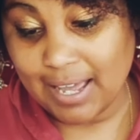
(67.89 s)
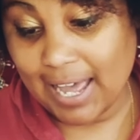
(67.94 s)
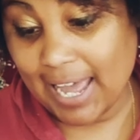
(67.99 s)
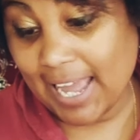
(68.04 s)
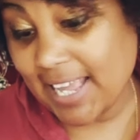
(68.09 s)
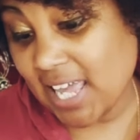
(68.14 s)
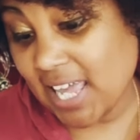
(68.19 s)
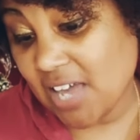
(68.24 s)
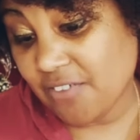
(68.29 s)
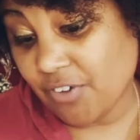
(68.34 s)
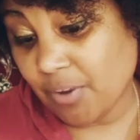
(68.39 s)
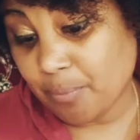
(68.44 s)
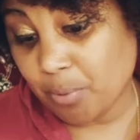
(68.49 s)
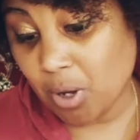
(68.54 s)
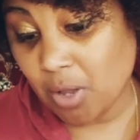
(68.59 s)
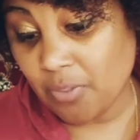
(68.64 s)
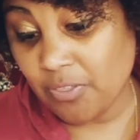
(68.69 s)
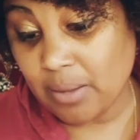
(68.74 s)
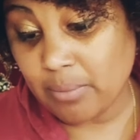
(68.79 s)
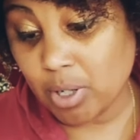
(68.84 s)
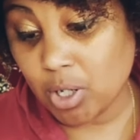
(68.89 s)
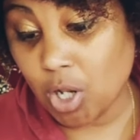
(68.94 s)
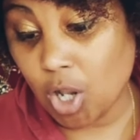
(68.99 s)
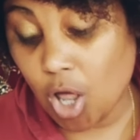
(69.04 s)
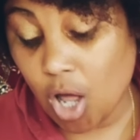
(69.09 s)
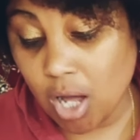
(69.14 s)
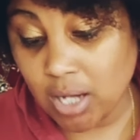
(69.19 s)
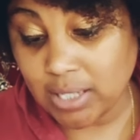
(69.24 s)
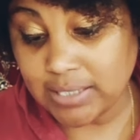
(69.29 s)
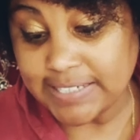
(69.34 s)
I gave up on them a
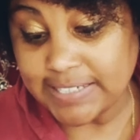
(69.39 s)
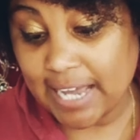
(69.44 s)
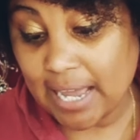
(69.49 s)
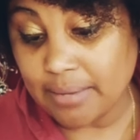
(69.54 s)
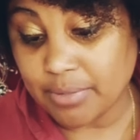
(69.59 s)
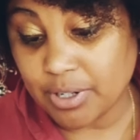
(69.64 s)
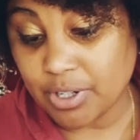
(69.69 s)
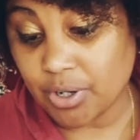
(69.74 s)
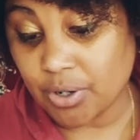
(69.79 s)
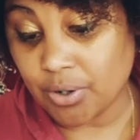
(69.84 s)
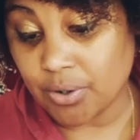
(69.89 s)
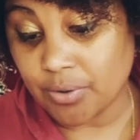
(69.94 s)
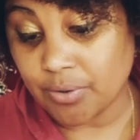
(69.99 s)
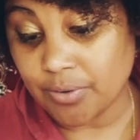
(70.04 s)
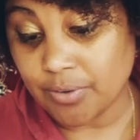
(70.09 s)
long time ago.